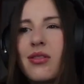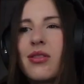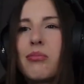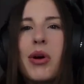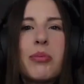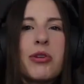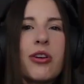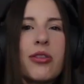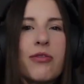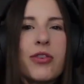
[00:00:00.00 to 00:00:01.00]
might be
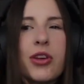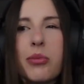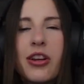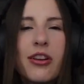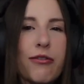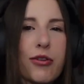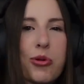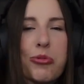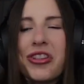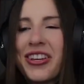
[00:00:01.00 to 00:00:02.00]
healthy for them in a different
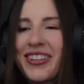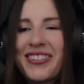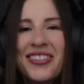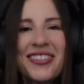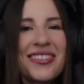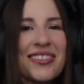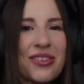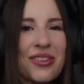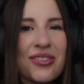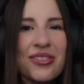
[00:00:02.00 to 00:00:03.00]
moment. Like, it's
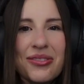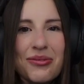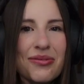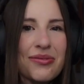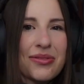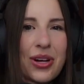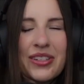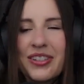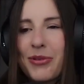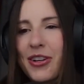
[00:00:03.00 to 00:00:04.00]
all
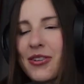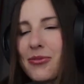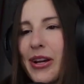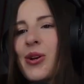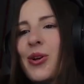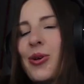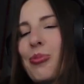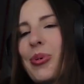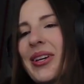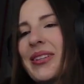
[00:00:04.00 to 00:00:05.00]
context matters, right?
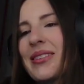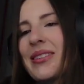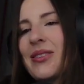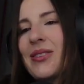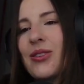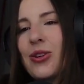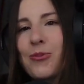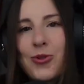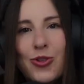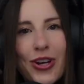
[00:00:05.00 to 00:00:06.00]
But
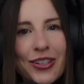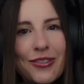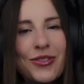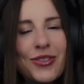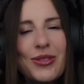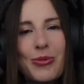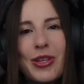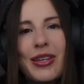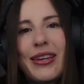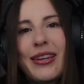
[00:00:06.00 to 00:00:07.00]
objectively
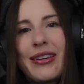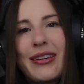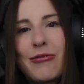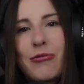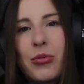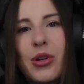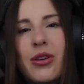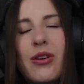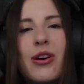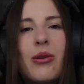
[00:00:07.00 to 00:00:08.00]
speaking, if we were to
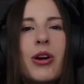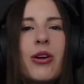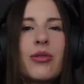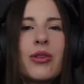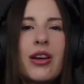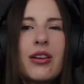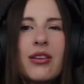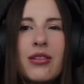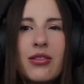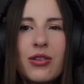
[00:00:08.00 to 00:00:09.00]
talk about
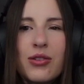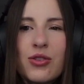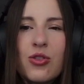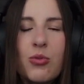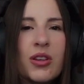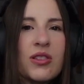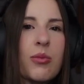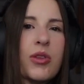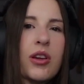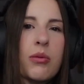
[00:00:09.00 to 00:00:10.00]
like consuming
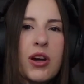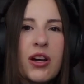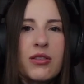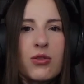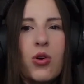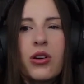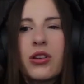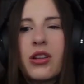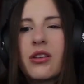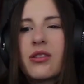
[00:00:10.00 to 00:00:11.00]
something in mass
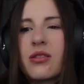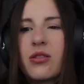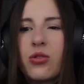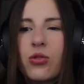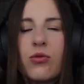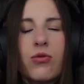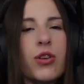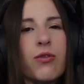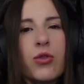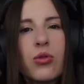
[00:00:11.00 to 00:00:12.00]
quantities,
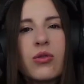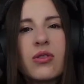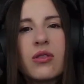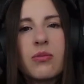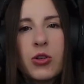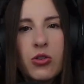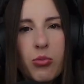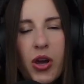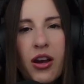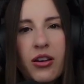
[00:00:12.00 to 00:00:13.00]
gluten-free foods, especially the
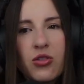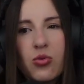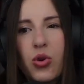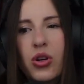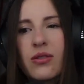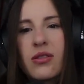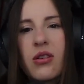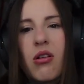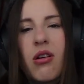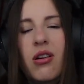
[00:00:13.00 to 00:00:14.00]
packaged ones,
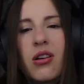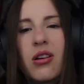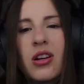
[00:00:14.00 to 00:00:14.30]
are